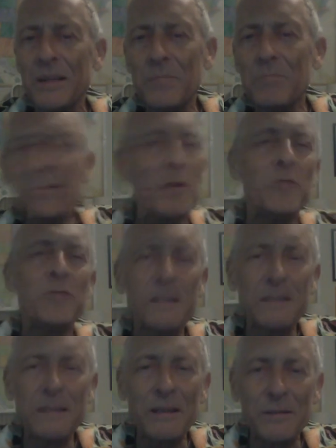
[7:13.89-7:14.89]

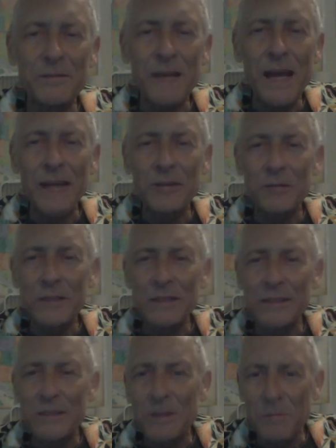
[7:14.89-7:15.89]
moving their
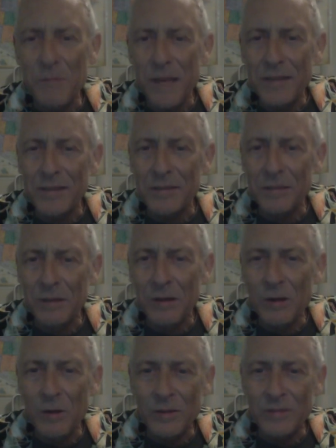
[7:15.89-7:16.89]
factories to
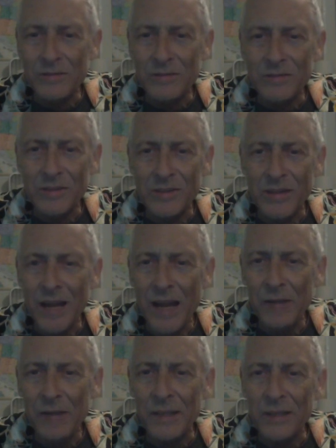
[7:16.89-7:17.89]
Mexico and just
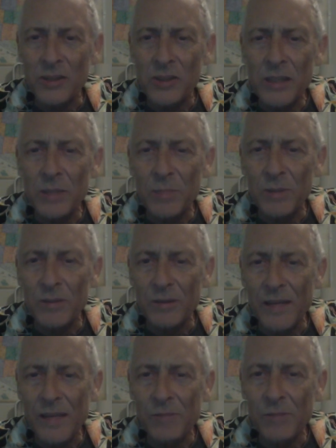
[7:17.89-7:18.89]
hiring cheap
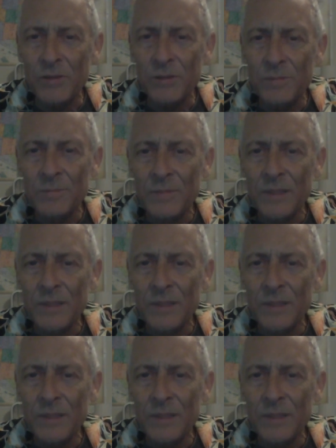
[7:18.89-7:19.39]
labor,